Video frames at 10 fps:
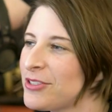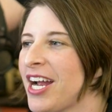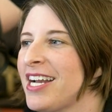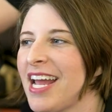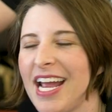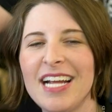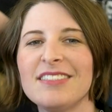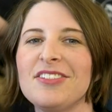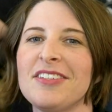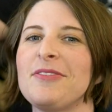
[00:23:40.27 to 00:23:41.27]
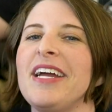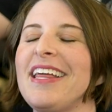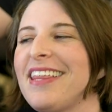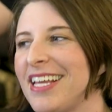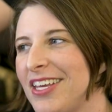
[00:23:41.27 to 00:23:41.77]
trying to answer the way
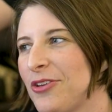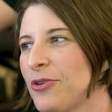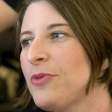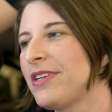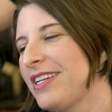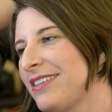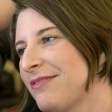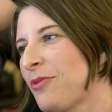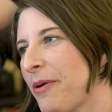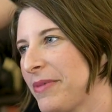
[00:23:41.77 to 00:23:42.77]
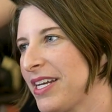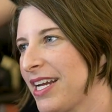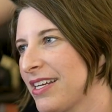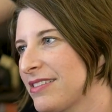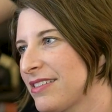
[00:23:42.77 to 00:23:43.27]
I think you would want me to
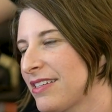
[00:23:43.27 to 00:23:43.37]
answer.